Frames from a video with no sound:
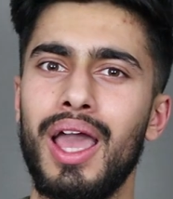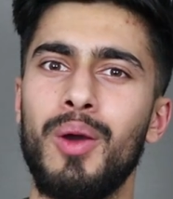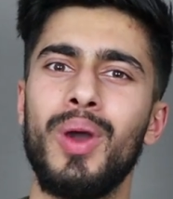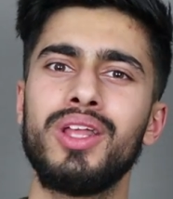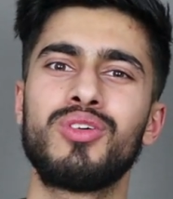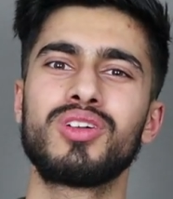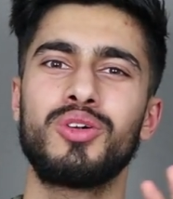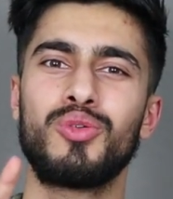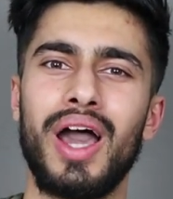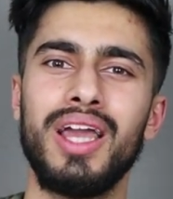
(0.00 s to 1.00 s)
and wait for
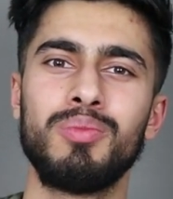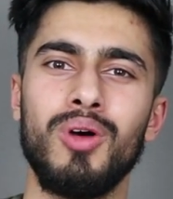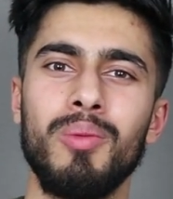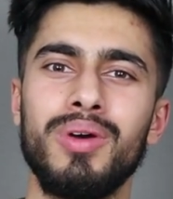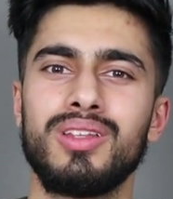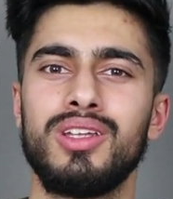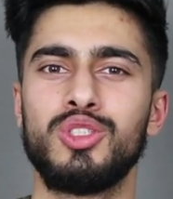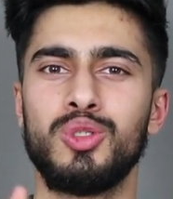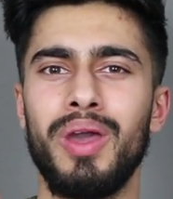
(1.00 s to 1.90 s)
the right moment to